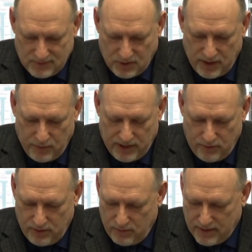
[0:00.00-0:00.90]
So here we,
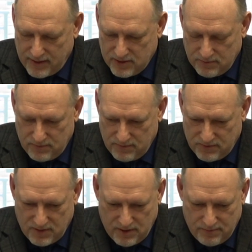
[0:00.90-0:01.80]
we, got some,
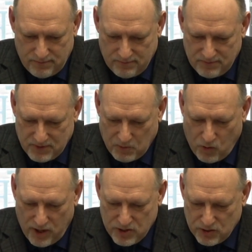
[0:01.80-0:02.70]
some, some
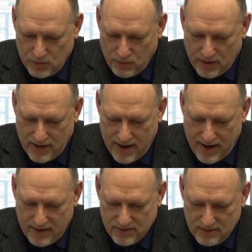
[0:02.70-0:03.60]
questions we want to
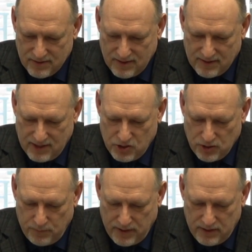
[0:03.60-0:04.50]
ask and get
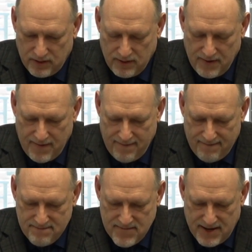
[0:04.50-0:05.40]
your opinion.
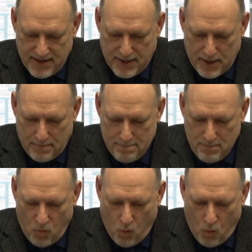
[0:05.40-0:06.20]
Um,